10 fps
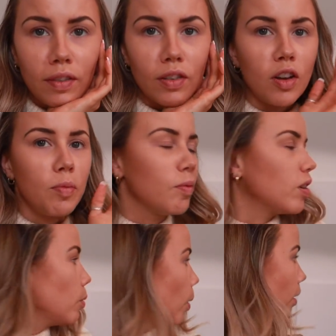I've kind of been
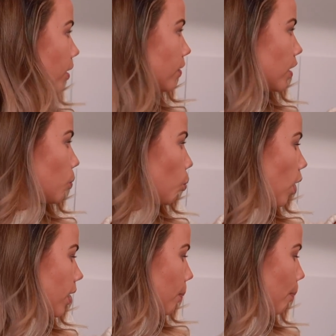really wary of like
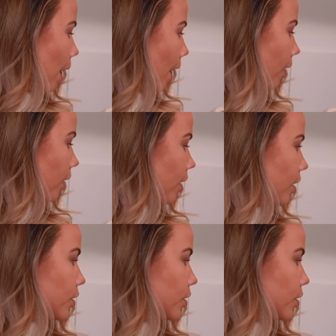what I can pack.